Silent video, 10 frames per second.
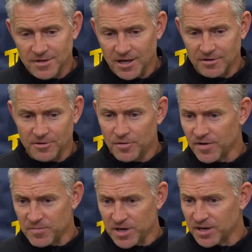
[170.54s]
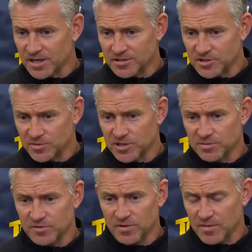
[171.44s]
I don't know if I've been in that
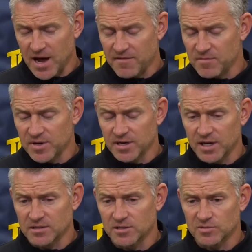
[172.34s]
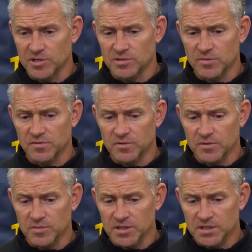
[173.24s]
situation before. I haven't been in that situation
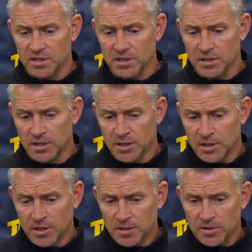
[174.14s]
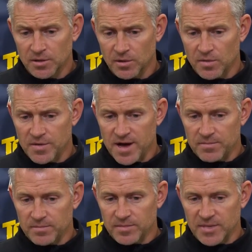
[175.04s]
before, but uh, you know
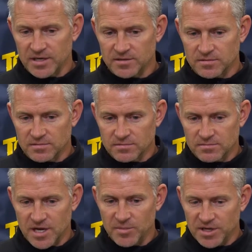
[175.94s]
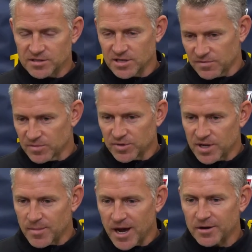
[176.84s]
that that that means that every
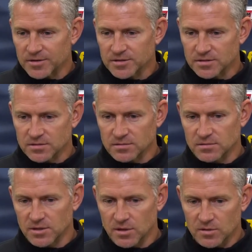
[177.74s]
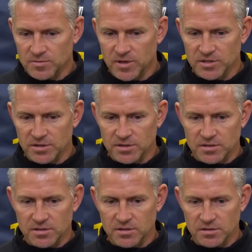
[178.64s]
play matters, and you know especially the,
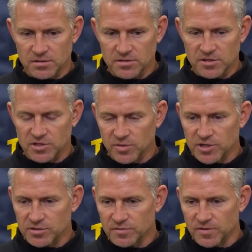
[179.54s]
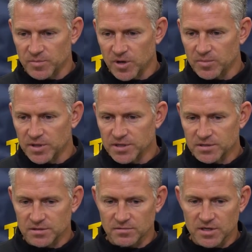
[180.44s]
the, the situational football plays,
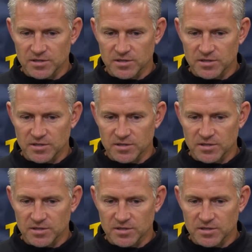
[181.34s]
the red